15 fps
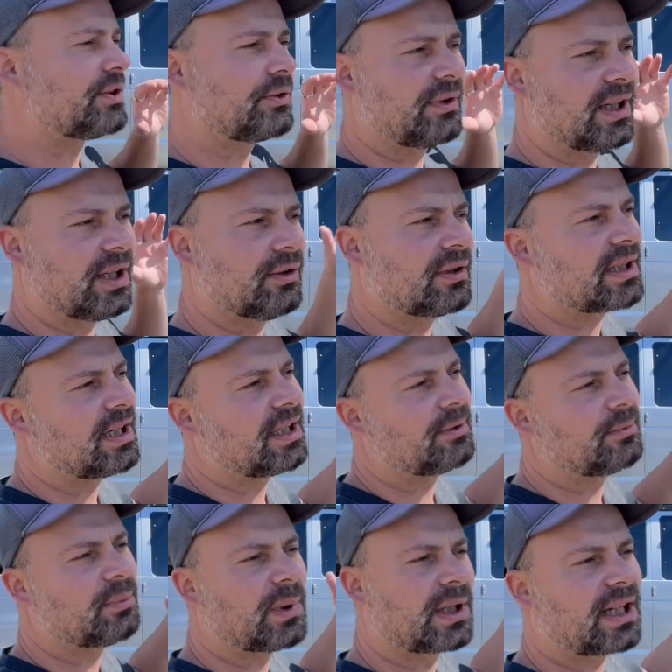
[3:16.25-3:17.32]
you're really
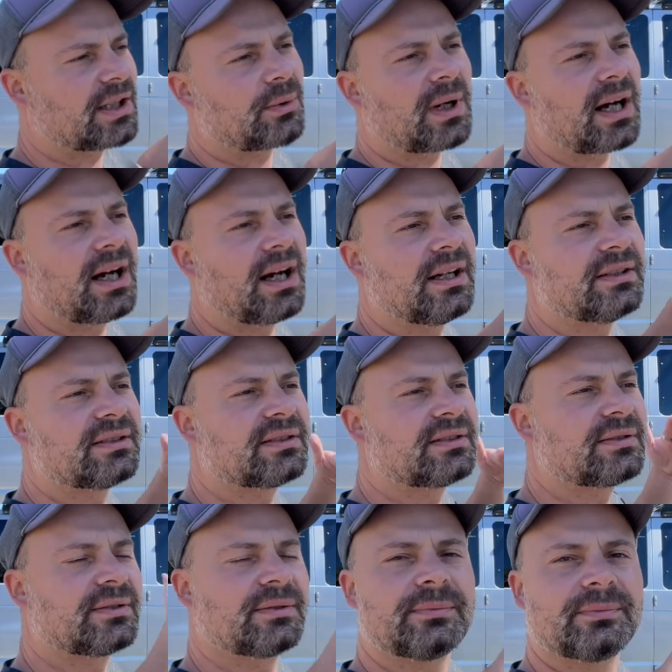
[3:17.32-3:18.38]
looking, but
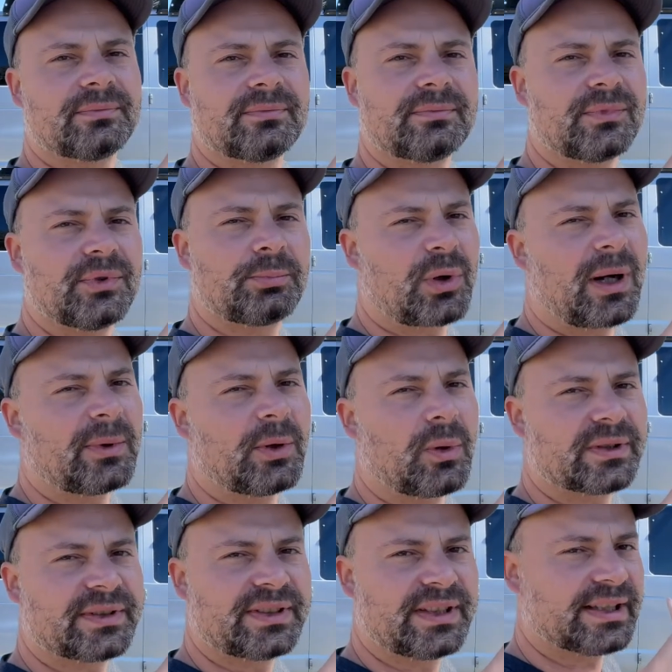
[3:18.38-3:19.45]
otherwise you probably
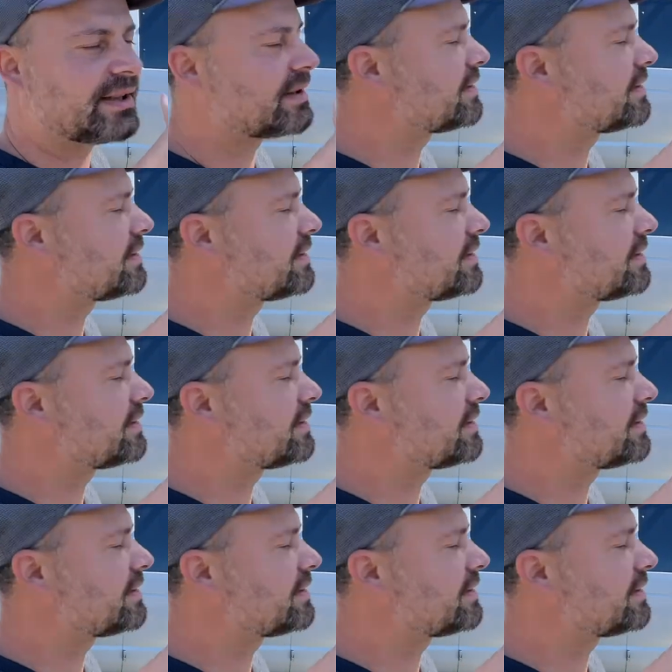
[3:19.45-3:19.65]
won't see it.